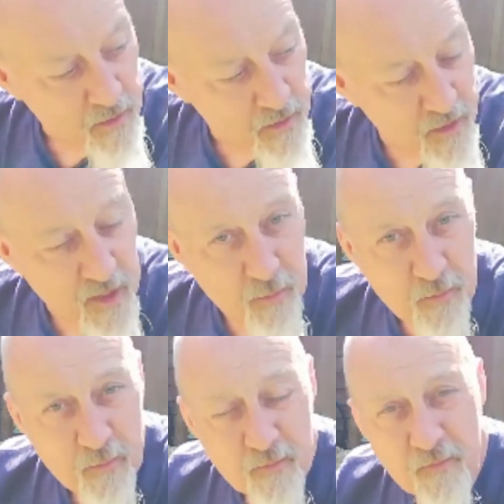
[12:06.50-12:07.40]
to the
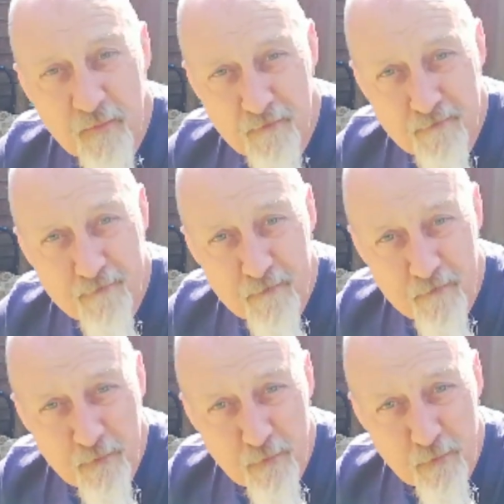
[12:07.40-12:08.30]

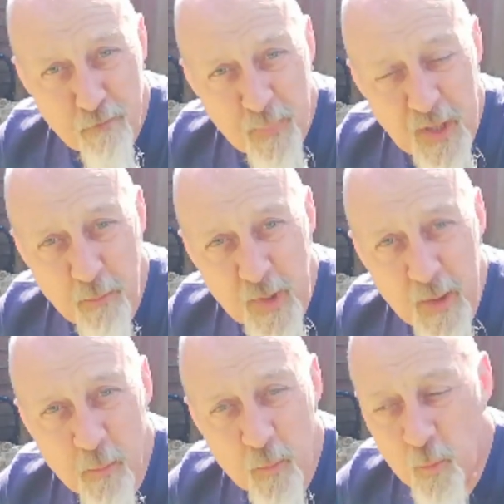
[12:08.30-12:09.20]
beep
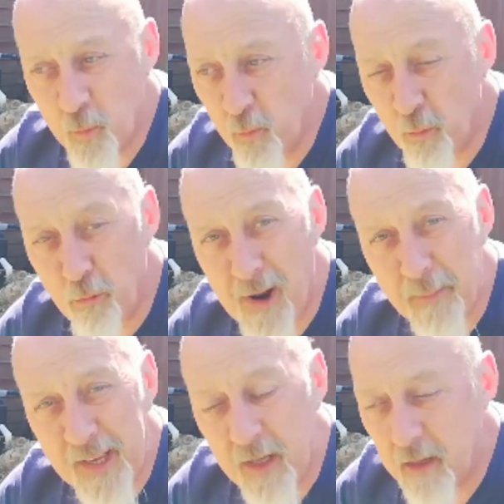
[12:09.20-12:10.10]
beep
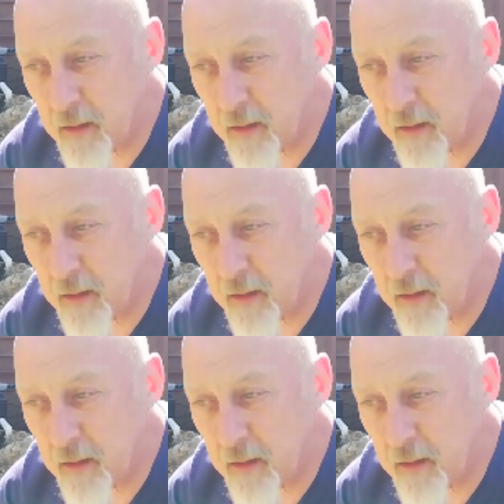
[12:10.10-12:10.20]
rabbit,